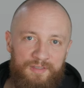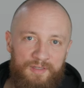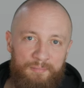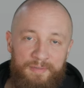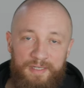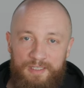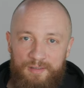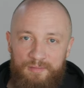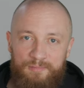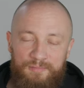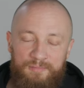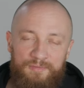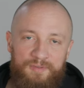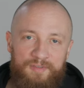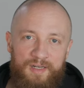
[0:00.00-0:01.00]
a
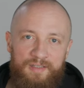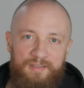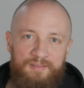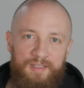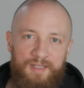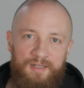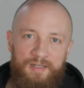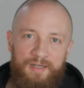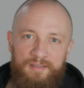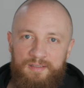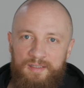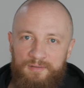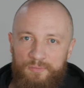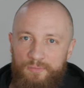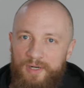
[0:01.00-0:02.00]
medium-sized satellite
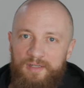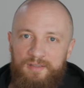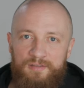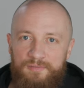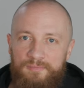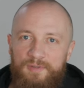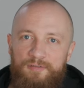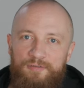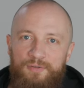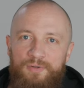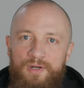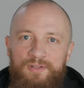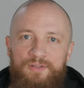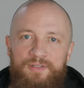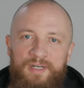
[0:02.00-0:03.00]
that weighs a
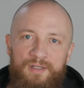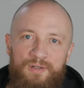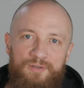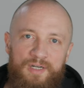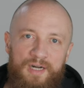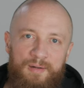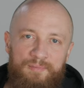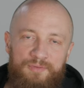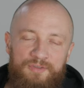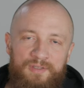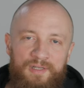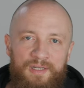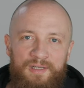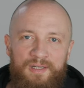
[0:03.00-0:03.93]
few hundred kilograms